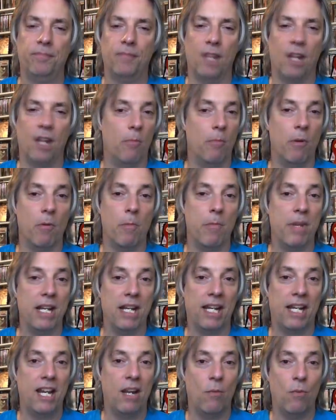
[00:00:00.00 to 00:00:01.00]
I remember
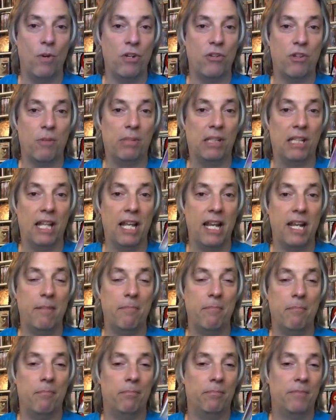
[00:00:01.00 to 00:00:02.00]
being a kid, we used to
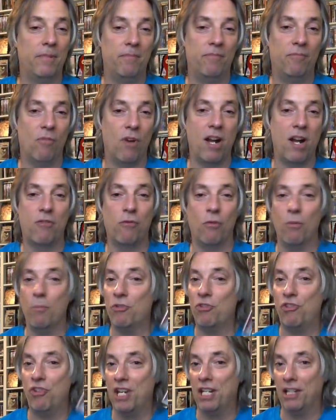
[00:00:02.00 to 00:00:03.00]
play Rock and Roll
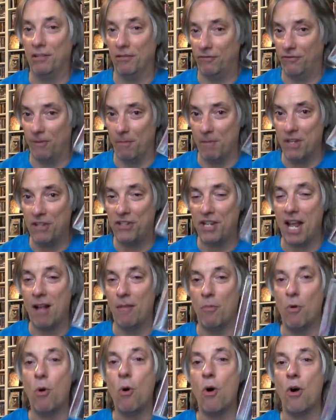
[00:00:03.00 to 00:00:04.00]
Machine from this
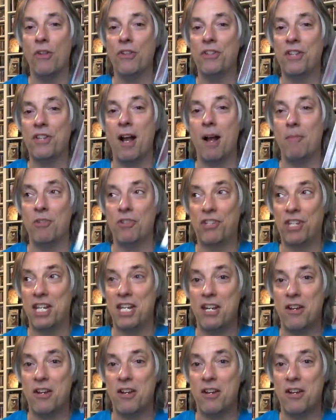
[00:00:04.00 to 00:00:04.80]
album all the time just to